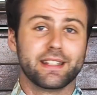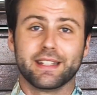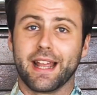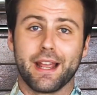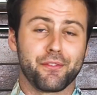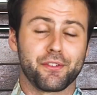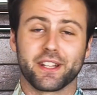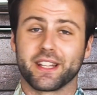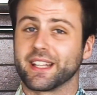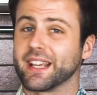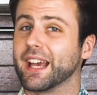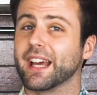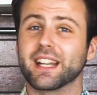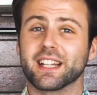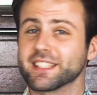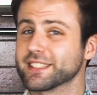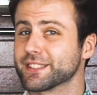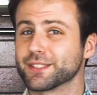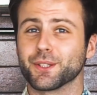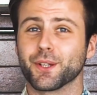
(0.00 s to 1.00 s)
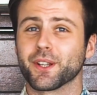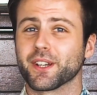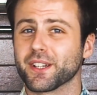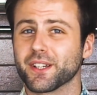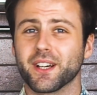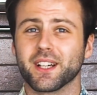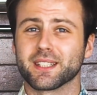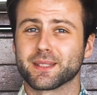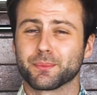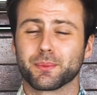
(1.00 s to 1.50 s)
everything. And it's not a
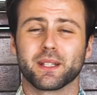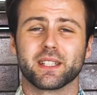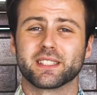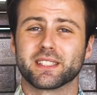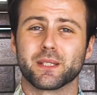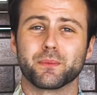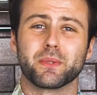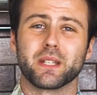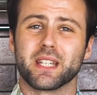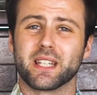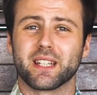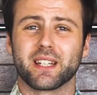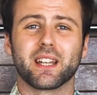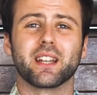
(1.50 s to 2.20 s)
nice place to be in,